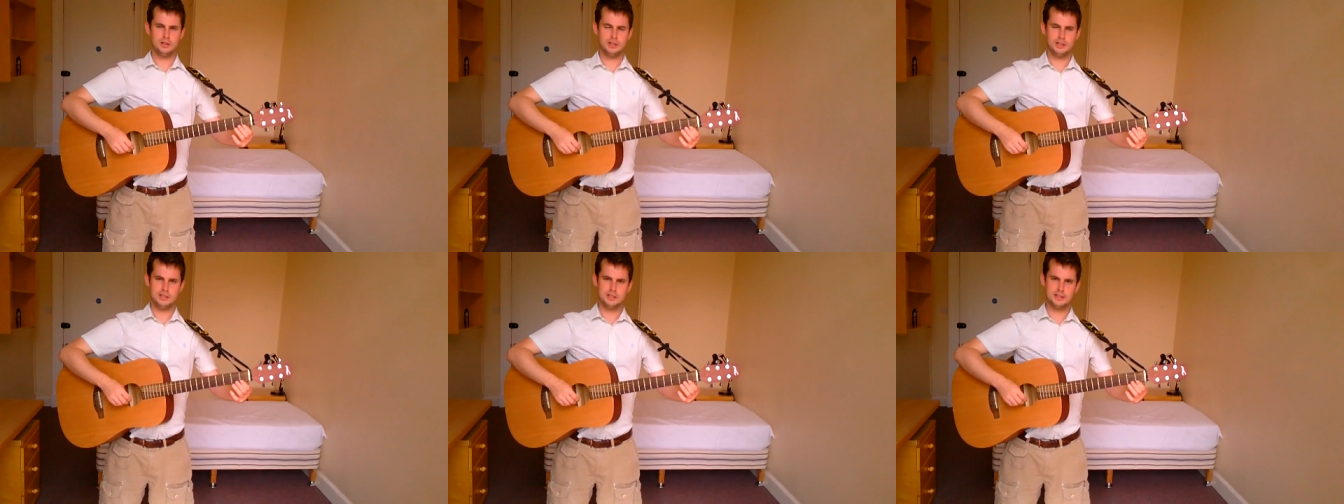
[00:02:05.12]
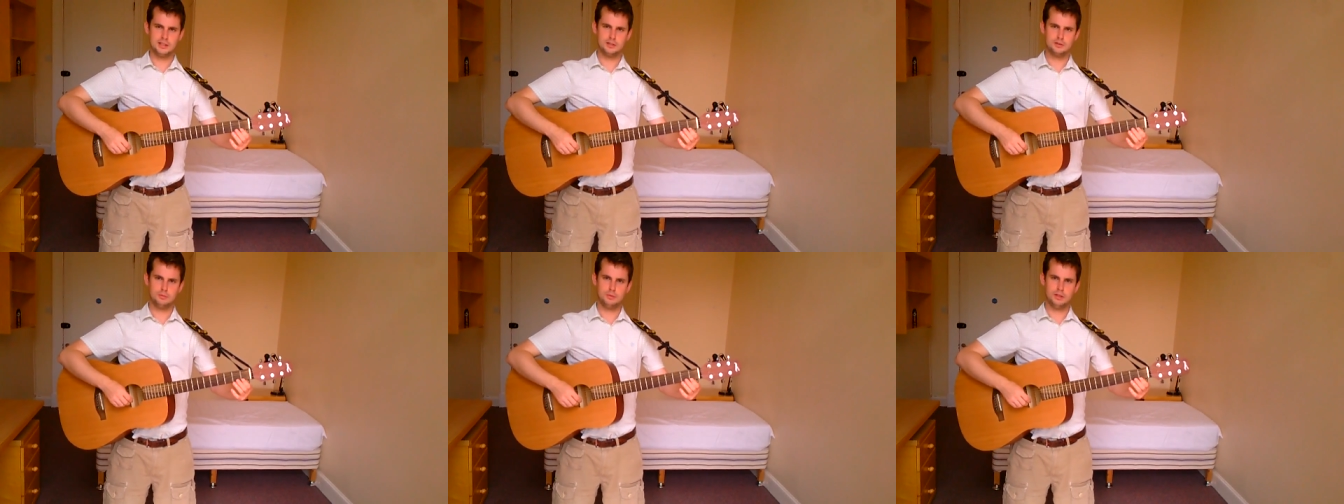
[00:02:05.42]
the
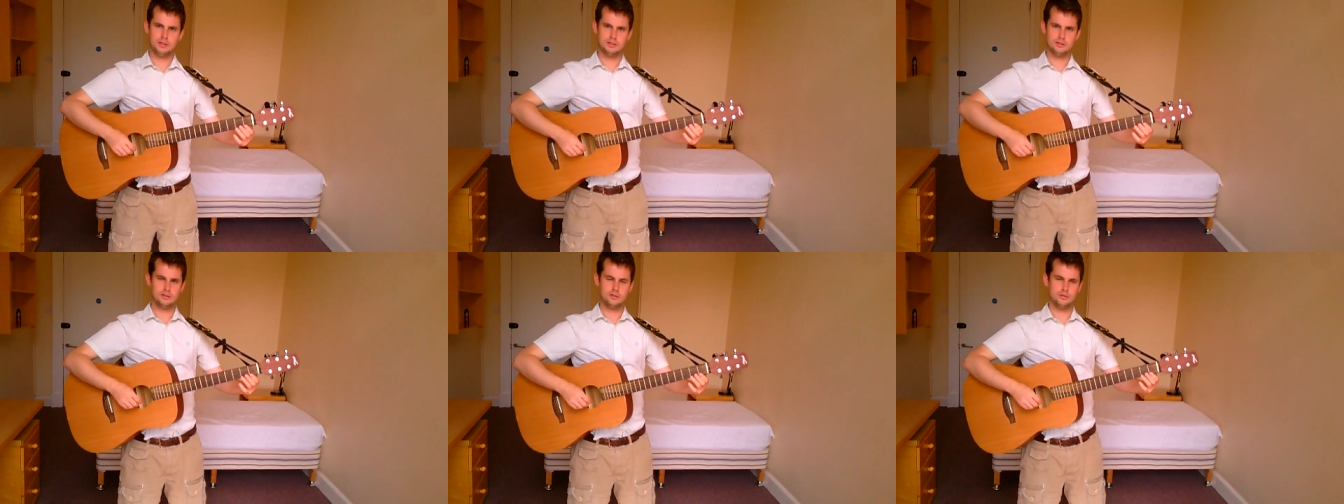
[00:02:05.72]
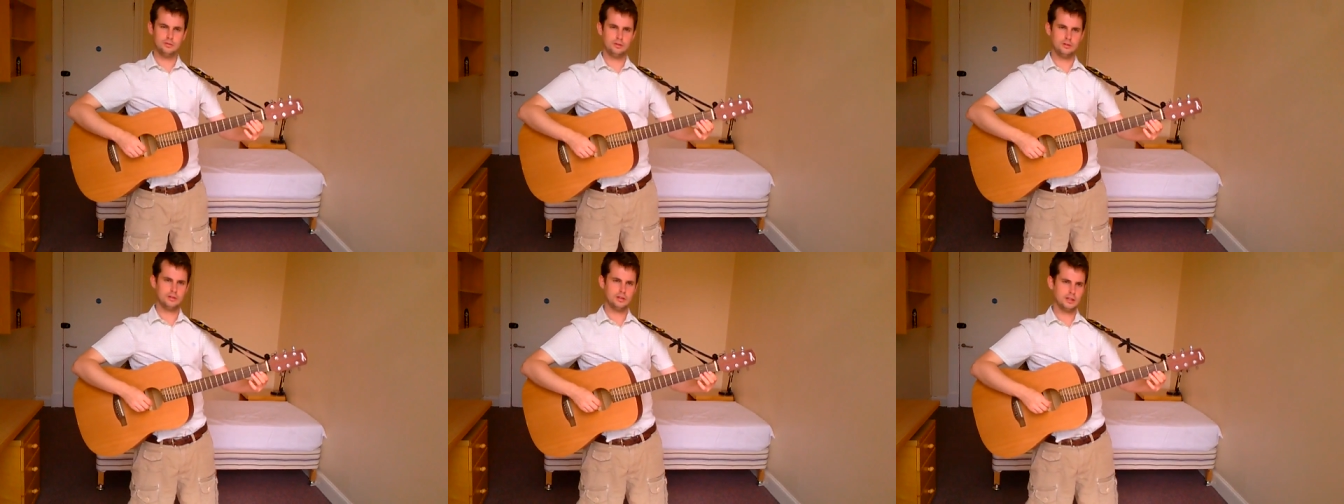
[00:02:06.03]
easiest ways to
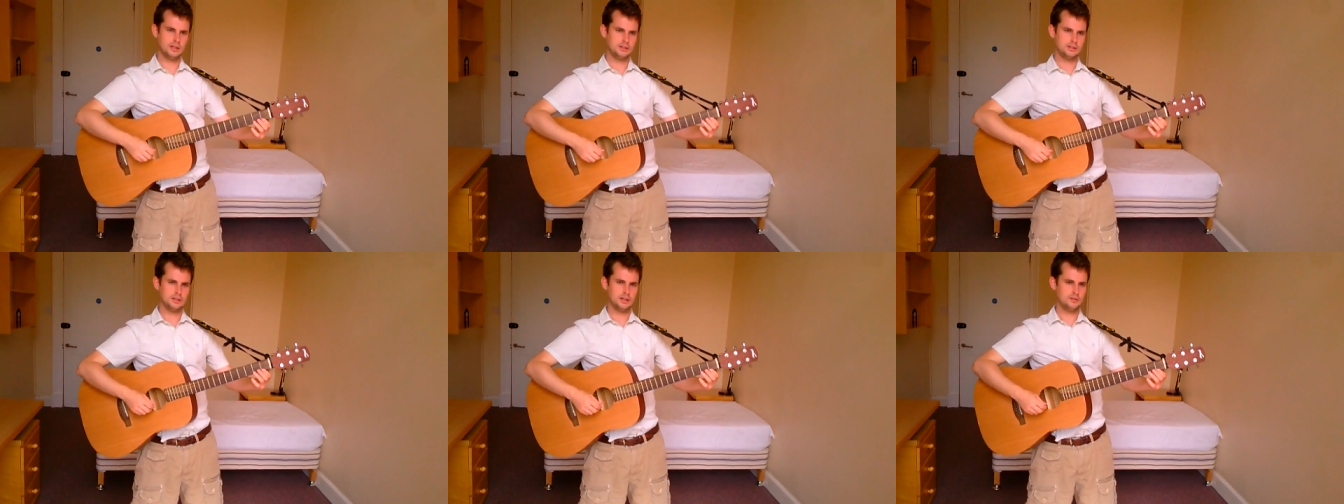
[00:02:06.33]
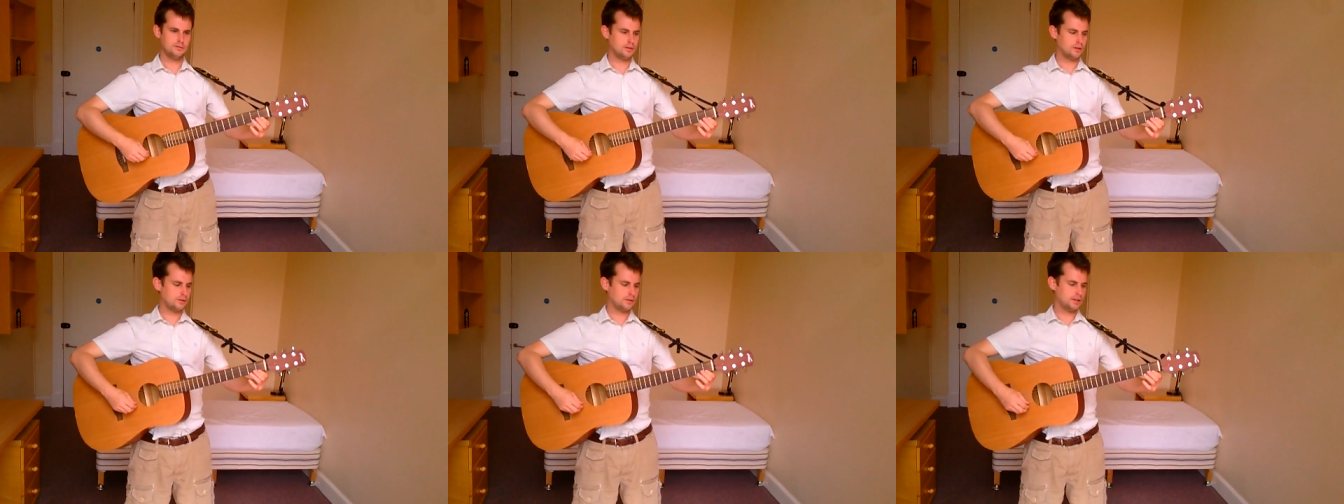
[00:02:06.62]
do things.
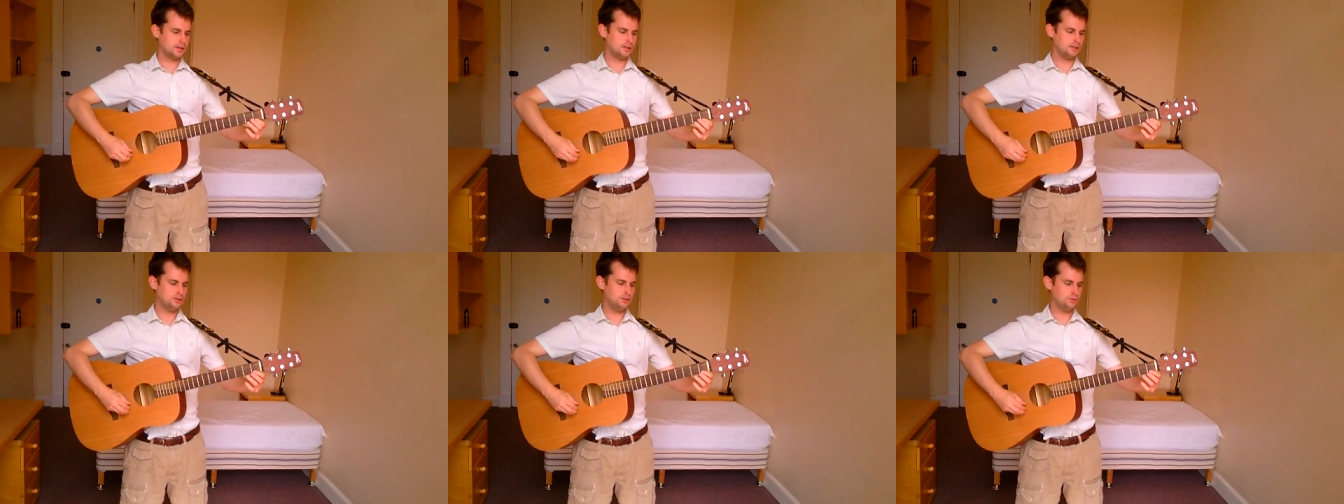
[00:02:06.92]
Have a think.